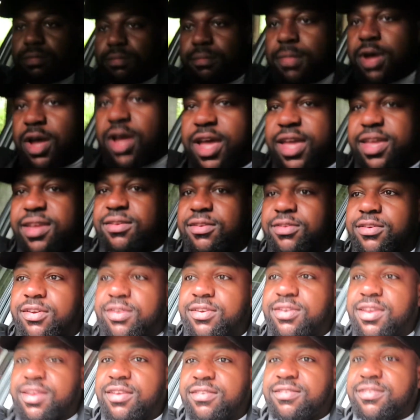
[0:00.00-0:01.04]
my
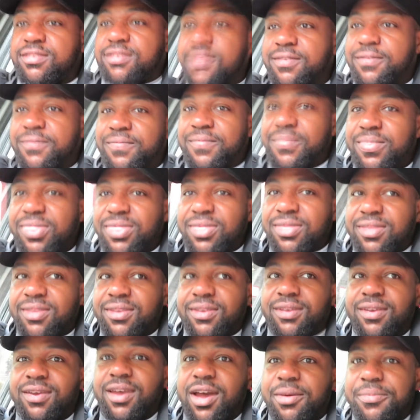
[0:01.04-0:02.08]
goodness,
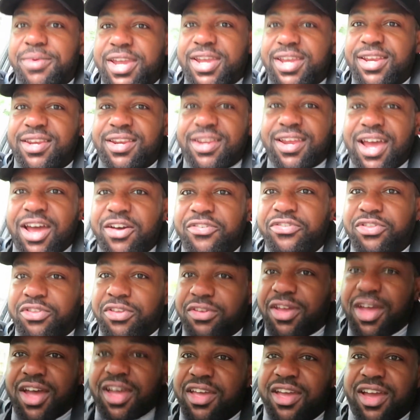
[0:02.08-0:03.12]
I mean, I
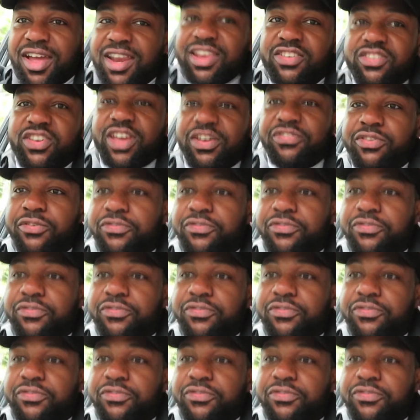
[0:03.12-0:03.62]
literally have to